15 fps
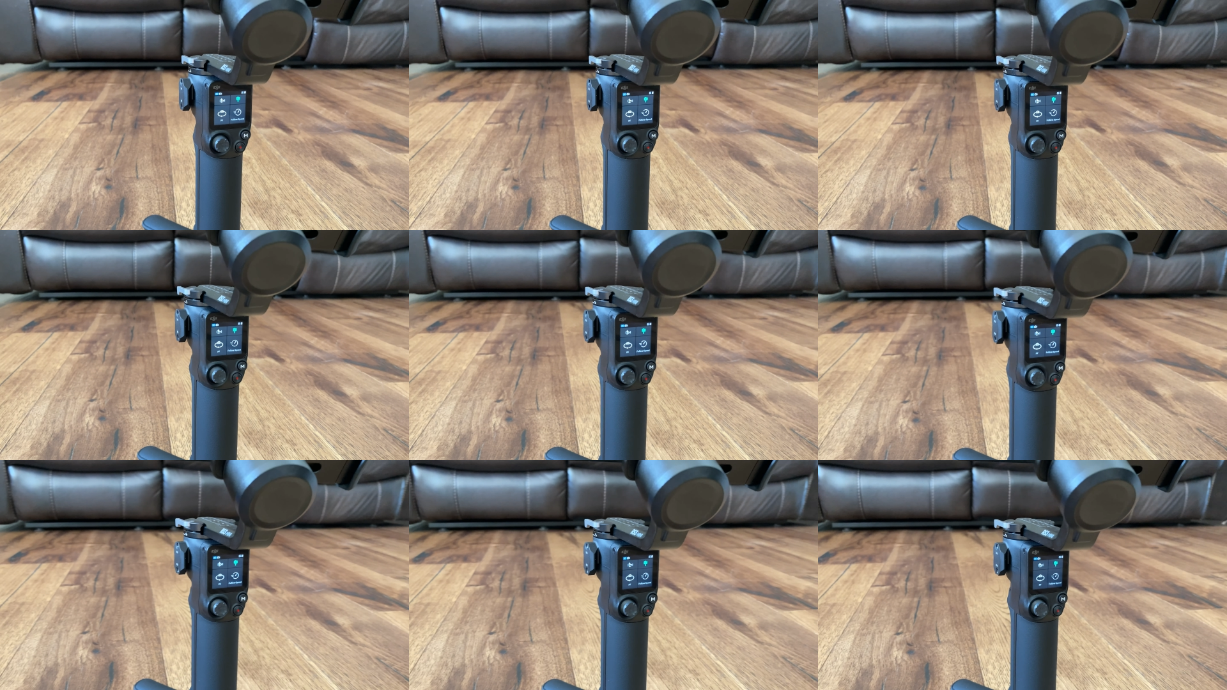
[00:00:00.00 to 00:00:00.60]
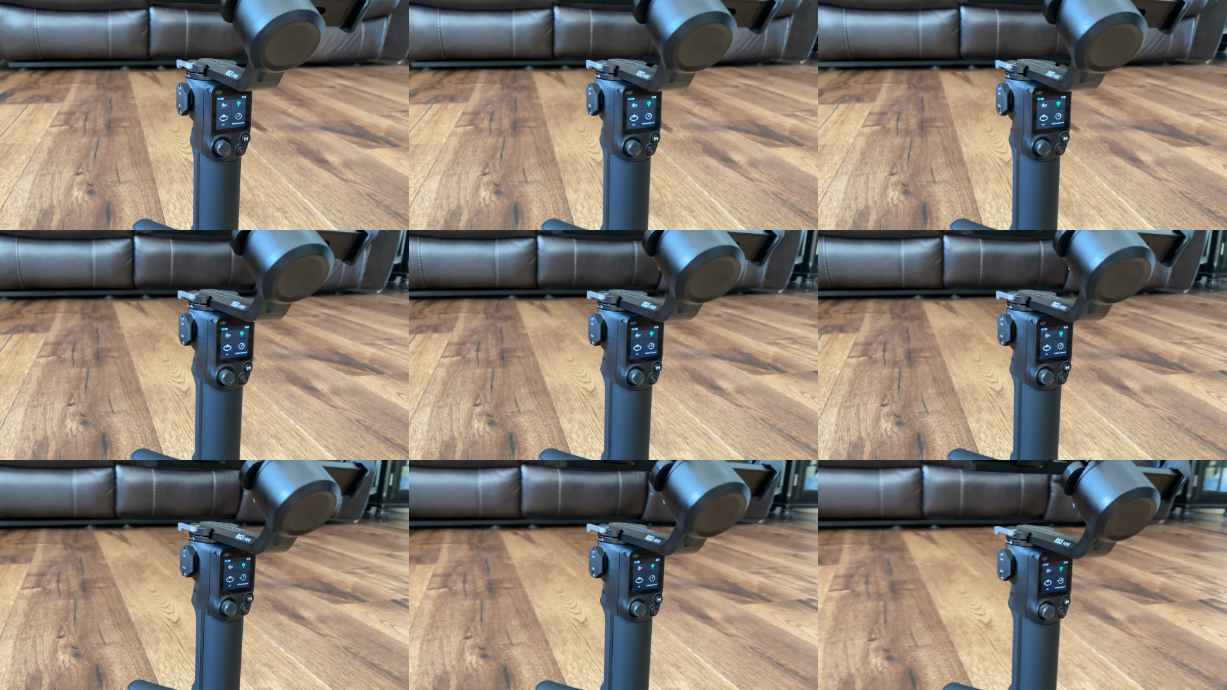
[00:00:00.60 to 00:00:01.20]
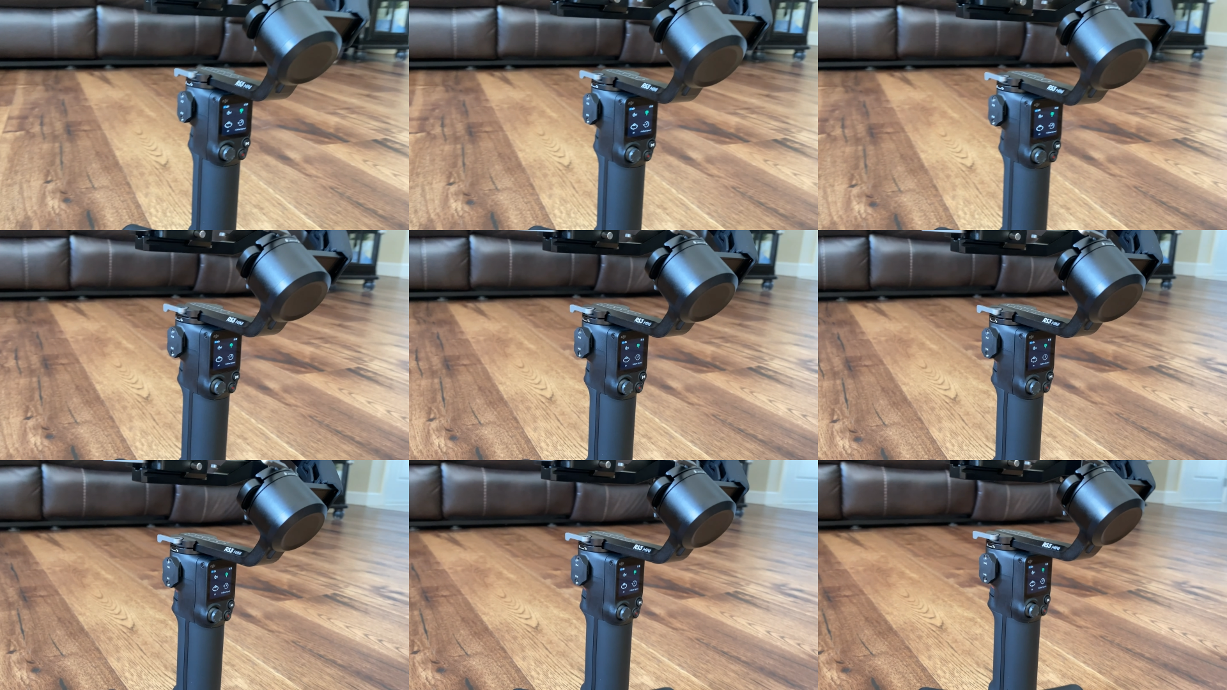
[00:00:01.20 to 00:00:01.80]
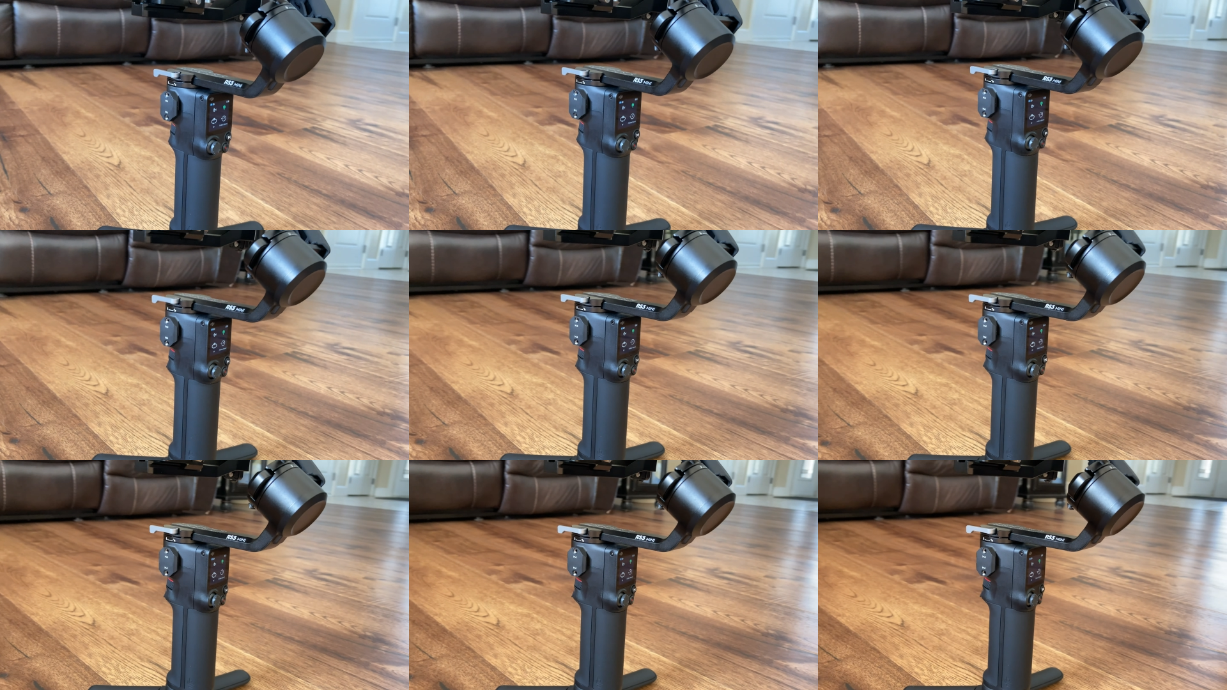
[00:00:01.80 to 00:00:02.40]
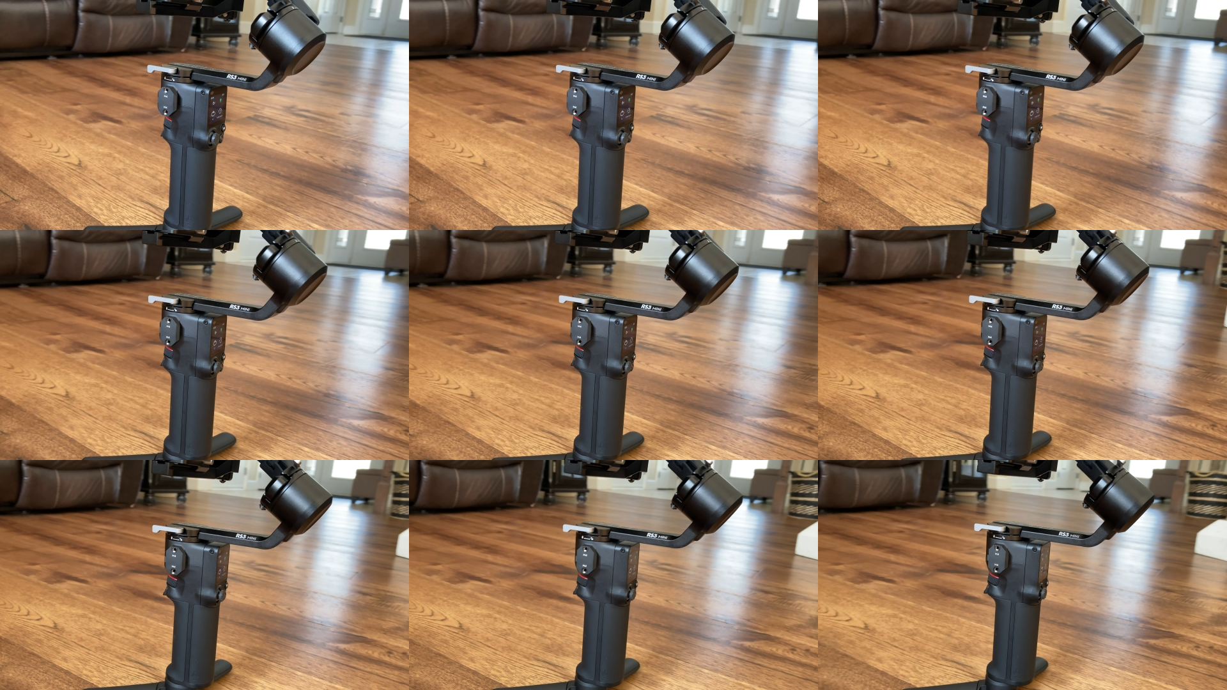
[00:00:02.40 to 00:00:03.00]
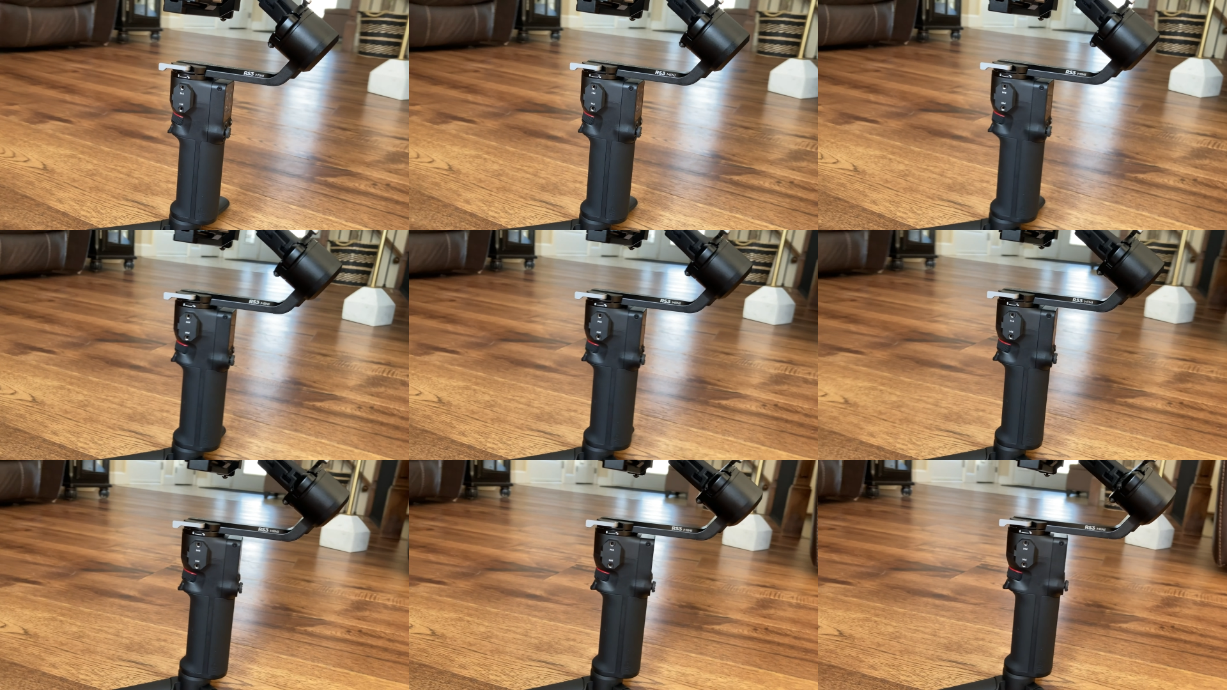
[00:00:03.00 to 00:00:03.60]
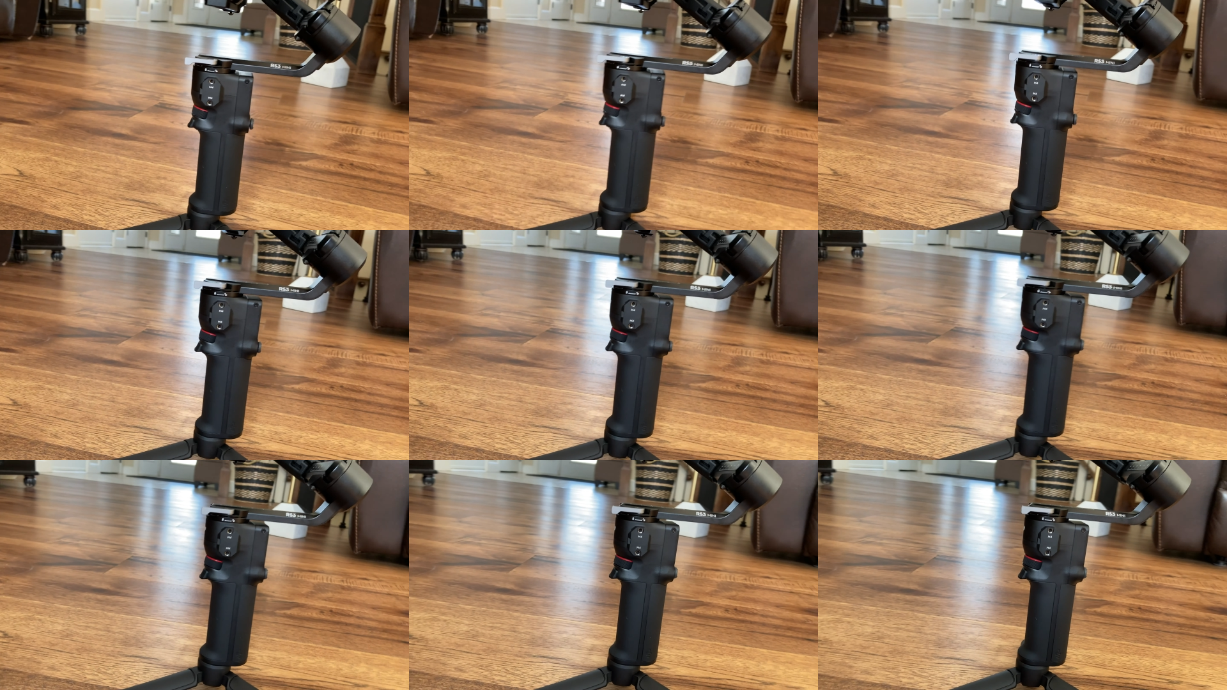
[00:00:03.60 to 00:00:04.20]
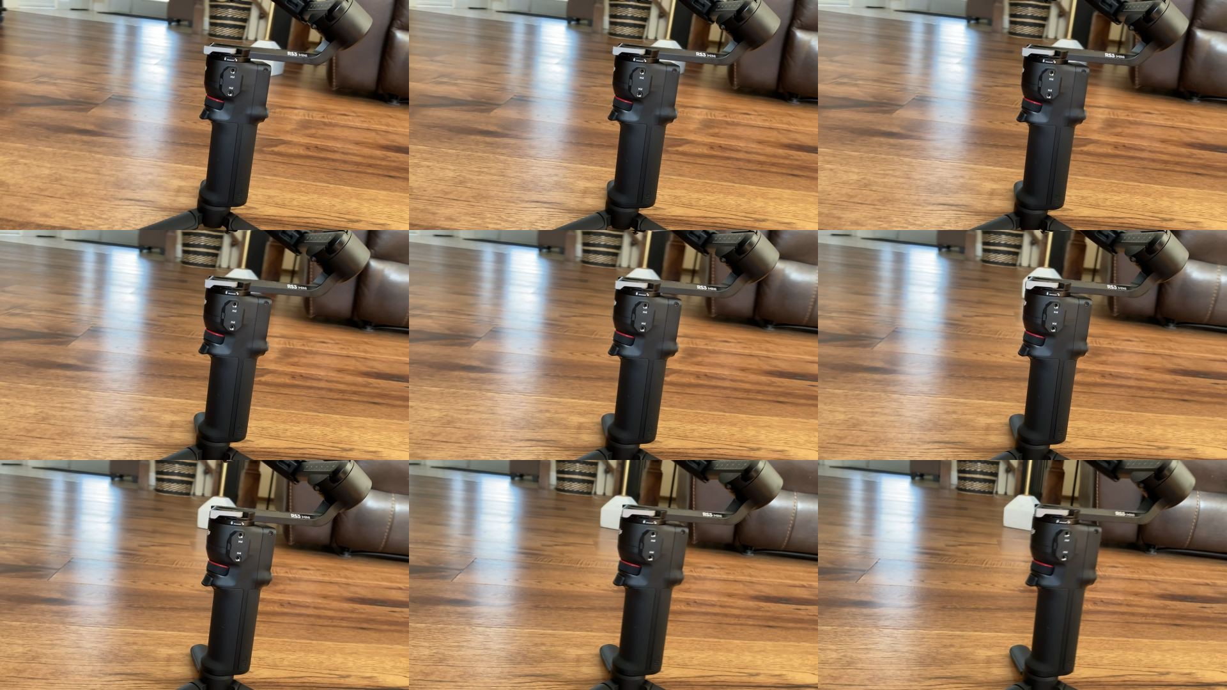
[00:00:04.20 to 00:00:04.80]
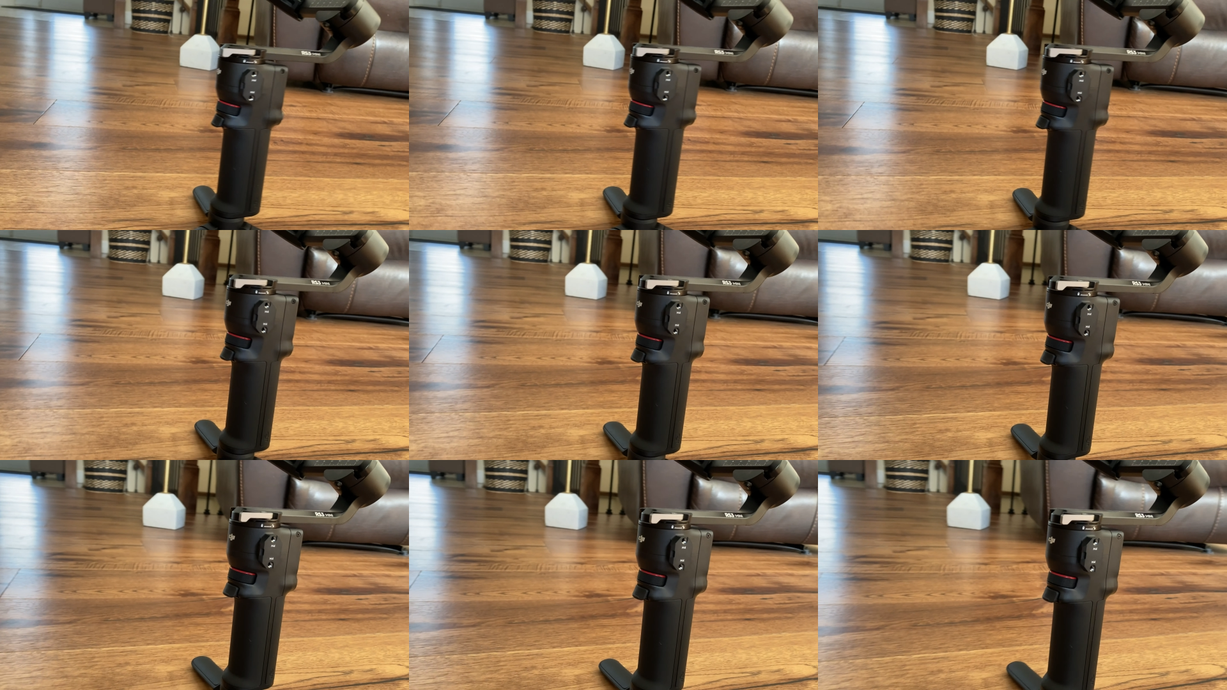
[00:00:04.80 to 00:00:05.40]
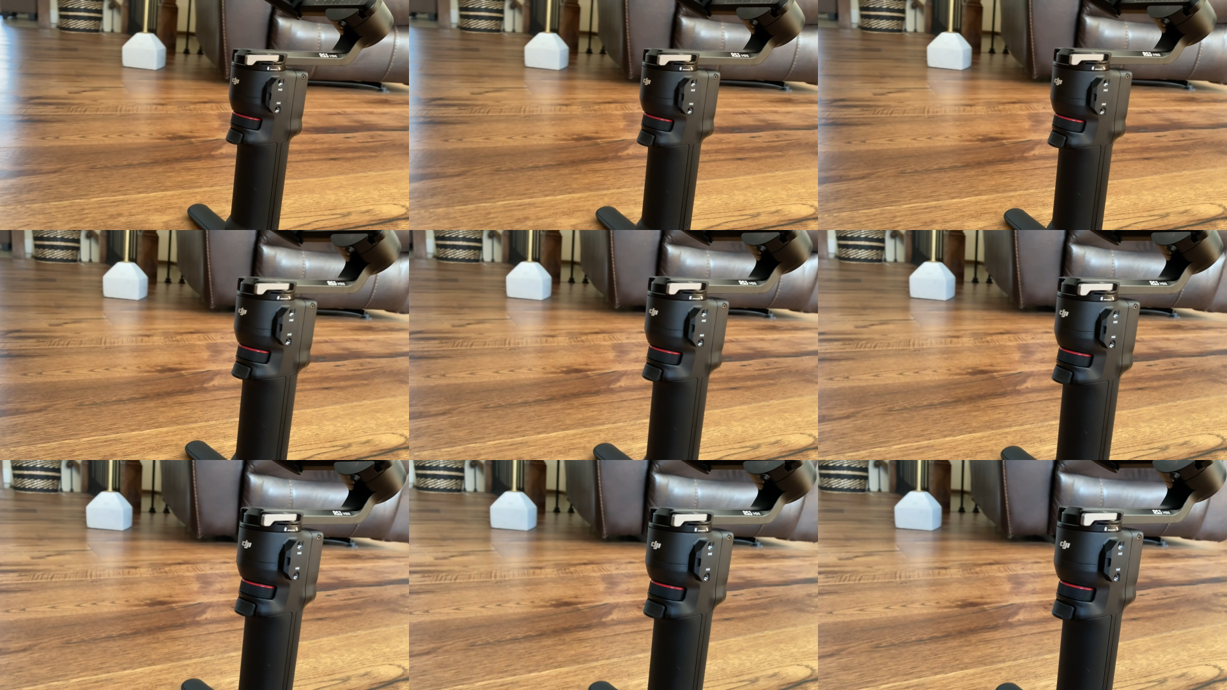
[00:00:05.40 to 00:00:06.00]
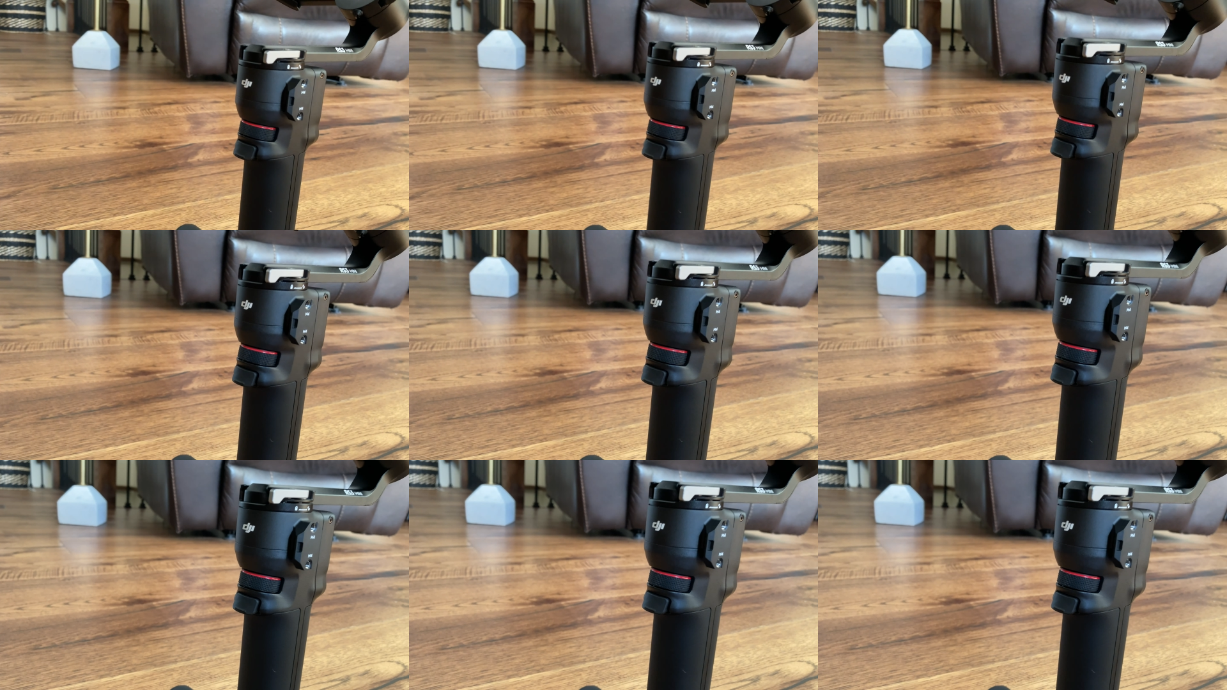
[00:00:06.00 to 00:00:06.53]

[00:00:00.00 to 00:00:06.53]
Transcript: (no speaker visible)